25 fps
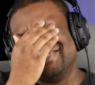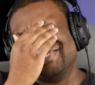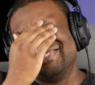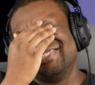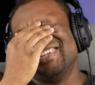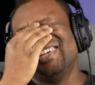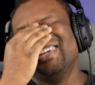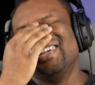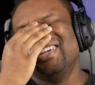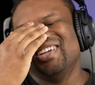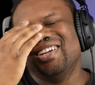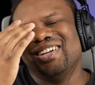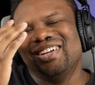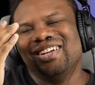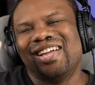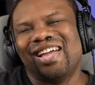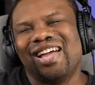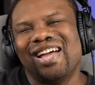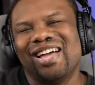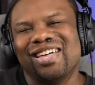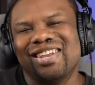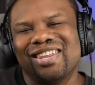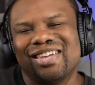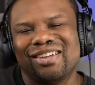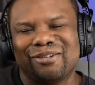
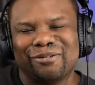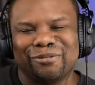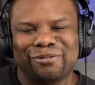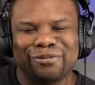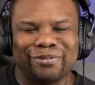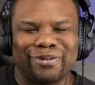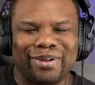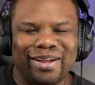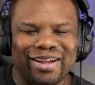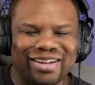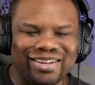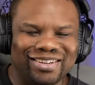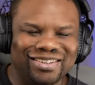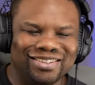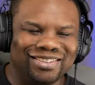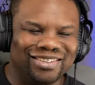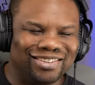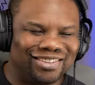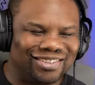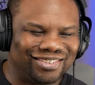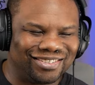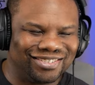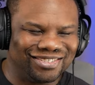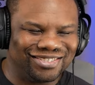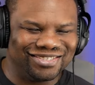How do you find
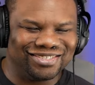it?